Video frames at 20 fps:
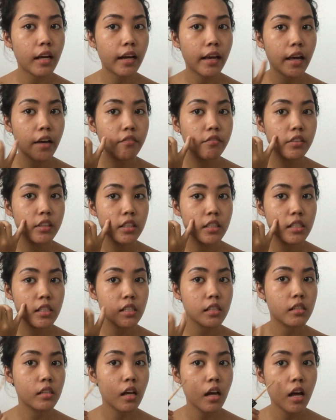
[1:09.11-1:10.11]
I have
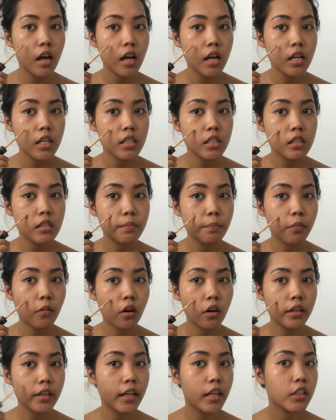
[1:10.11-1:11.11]
this
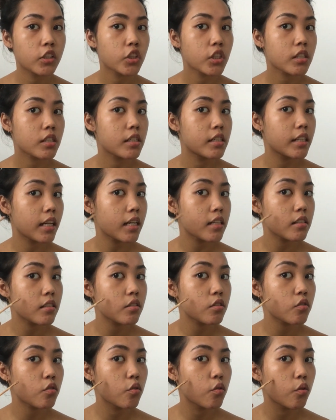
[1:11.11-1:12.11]
spot that just
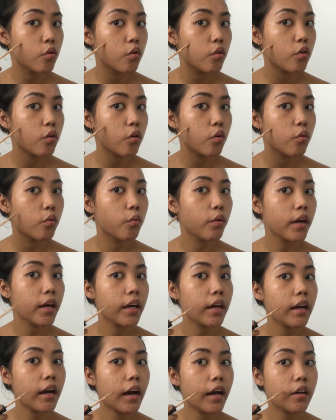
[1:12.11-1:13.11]
doesn't go
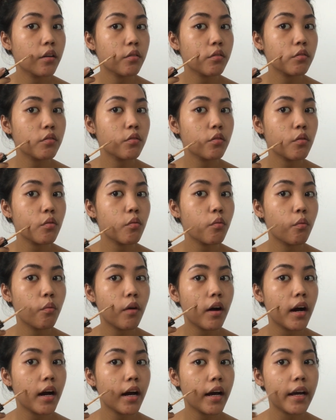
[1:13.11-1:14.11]
away. I don't know
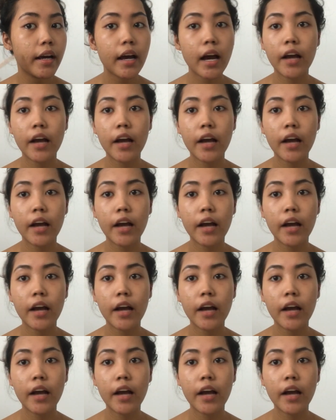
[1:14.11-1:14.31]
why.